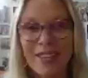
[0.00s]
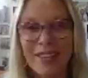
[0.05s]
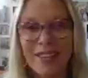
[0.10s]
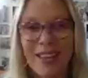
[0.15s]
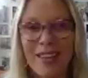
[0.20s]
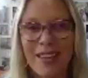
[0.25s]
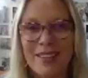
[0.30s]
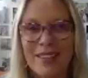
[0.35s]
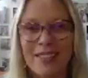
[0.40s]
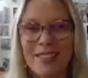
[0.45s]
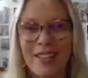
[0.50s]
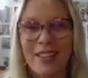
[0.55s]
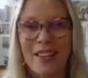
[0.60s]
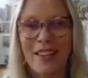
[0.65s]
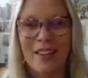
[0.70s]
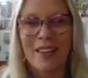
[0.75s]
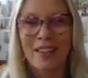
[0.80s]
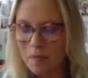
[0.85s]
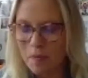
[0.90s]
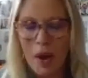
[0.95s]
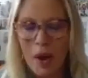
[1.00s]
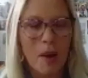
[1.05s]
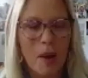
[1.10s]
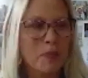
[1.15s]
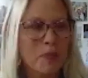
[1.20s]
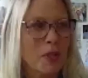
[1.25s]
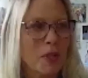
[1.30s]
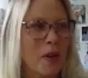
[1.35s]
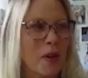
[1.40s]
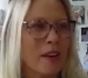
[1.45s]
Yes, I
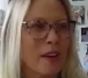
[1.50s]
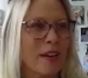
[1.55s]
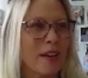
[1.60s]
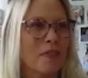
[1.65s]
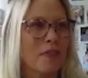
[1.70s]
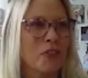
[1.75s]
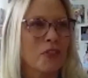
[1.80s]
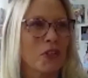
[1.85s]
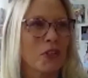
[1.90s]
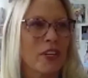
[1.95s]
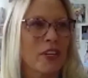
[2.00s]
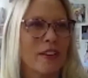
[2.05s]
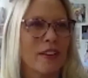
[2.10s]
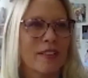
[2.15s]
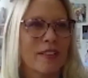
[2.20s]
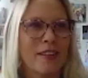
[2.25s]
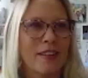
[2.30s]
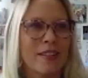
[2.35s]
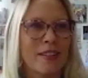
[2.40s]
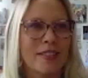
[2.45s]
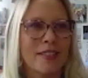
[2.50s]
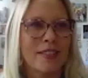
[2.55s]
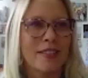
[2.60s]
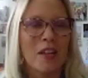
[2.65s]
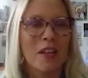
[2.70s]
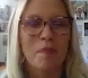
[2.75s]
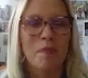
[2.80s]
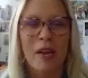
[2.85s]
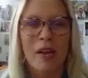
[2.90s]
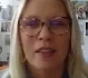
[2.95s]
popped on after a day
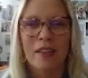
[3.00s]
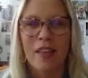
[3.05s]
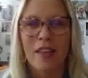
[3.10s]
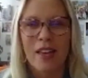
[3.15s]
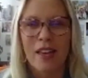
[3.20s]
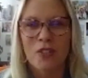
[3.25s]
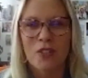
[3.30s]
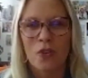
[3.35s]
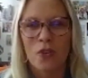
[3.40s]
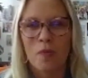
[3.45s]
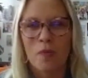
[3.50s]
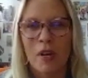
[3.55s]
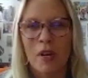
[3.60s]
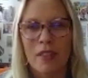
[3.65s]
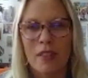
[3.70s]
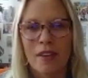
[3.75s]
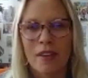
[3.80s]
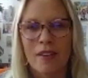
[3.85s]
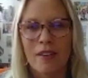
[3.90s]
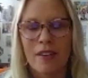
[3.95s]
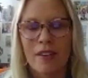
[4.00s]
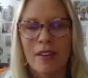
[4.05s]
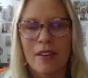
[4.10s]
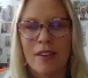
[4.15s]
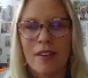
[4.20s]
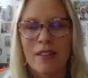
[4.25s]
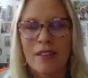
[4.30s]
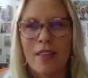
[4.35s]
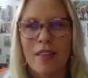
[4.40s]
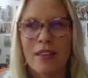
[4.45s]
in my classroom. I think
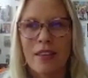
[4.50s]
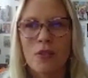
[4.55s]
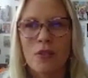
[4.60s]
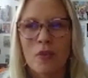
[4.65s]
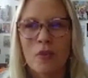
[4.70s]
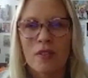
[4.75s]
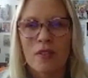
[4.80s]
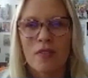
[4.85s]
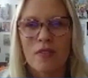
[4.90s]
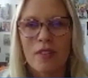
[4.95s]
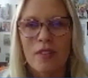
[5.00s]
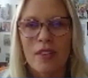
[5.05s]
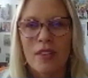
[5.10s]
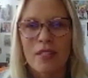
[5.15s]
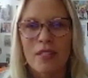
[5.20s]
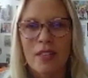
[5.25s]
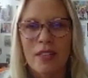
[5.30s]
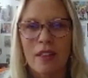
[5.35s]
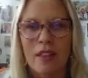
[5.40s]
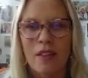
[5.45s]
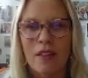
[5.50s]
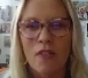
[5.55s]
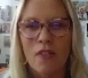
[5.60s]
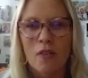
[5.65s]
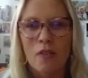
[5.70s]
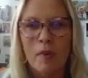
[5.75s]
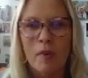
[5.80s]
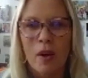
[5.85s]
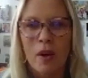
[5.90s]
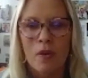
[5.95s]
that's one of the things I love
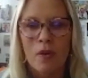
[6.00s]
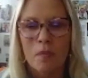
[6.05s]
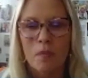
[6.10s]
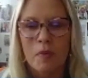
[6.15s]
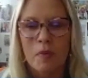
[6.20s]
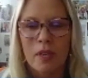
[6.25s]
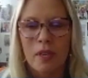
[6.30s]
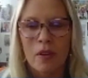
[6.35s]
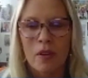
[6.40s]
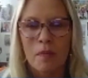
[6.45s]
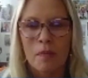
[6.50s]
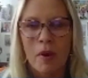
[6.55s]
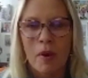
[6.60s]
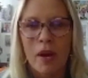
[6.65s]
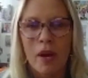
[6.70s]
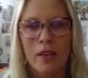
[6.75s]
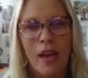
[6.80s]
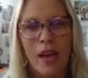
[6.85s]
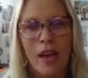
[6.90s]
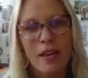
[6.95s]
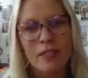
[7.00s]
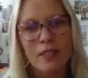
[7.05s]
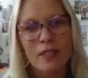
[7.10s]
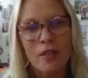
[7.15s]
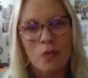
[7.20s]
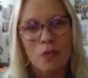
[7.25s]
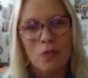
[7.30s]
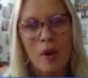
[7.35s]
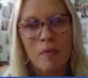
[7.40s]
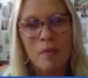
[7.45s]
about being on podcasts
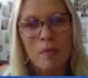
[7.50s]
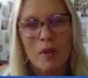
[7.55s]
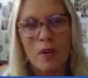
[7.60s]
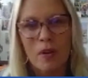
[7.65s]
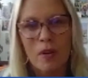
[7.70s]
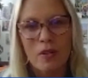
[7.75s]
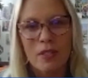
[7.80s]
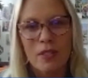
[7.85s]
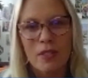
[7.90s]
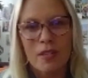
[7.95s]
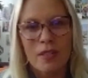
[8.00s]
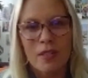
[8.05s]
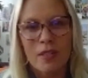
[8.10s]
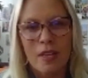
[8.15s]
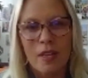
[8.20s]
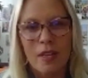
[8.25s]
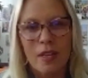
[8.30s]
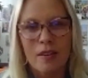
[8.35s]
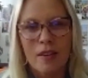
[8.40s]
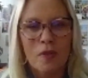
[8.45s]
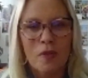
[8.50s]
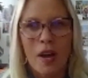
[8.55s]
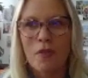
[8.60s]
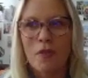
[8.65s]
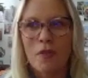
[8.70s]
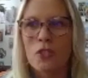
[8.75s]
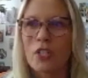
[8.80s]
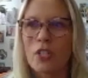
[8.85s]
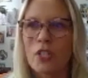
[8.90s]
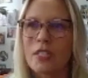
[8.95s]
and webinars is that I
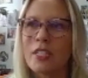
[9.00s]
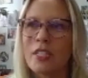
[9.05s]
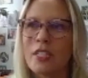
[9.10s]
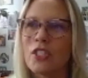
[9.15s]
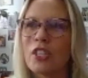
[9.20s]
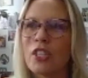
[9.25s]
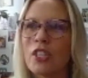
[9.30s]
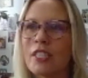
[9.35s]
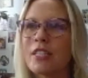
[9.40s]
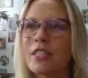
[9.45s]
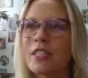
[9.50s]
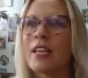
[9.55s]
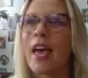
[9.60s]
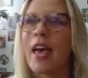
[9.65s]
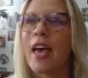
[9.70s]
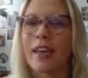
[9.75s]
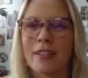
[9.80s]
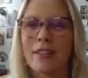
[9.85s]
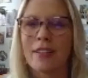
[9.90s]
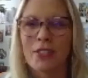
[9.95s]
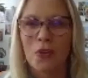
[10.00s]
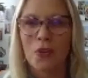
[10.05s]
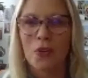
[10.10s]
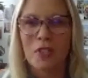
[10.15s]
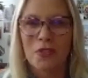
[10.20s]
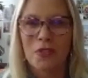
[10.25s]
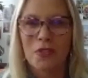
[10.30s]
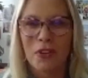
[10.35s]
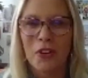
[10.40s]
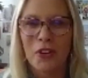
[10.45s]
was just teaching today. So
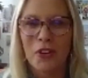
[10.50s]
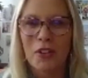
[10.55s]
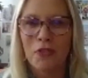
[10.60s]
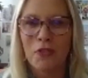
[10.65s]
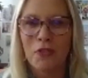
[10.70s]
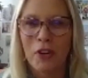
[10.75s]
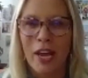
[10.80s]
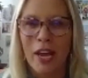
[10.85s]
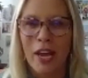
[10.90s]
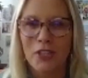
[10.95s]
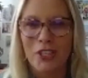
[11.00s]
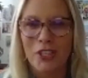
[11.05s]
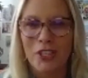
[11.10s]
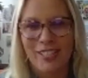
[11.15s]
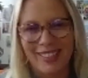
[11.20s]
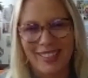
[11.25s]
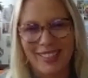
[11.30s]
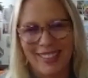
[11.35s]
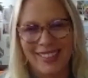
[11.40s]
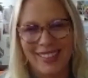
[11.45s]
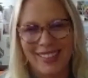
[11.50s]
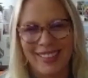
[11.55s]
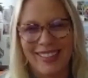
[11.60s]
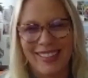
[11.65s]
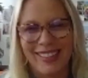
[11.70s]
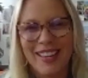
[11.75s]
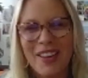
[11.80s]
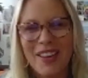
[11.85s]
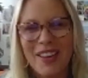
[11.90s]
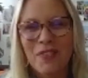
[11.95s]
it's very fresh,
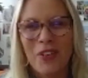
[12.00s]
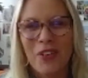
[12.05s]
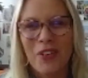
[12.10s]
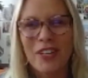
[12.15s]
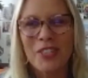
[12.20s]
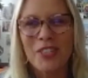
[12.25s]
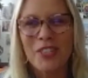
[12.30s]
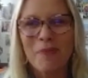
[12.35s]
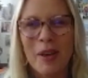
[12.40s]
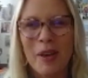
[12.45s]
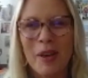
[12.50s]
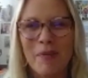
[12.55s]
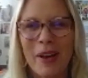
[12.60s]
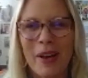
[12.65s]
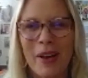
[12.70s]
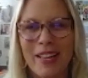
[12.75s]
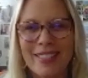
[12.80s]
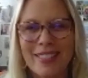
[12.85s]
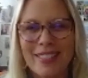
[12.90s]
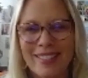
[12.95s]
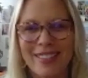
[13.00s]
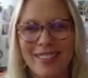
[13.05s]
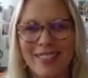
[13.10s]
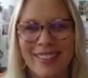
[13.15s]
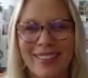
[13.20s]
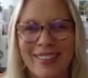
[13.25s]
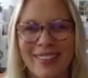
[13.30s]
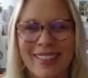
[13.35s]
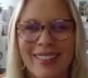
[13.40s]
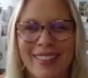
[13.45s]
fresh in my mind.